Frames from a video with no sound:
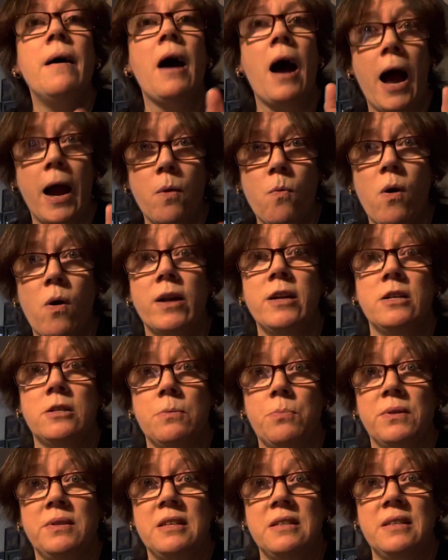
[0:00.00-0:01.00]
I wanted to
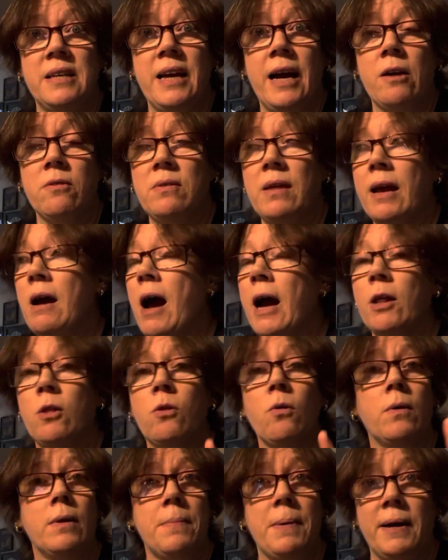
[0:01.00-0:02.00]
put this out there. I
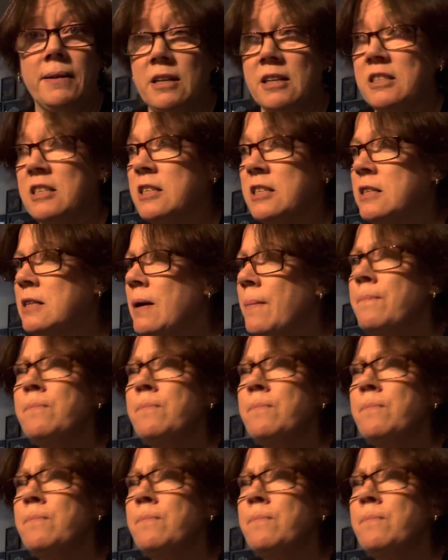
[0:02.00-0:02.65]
thought about this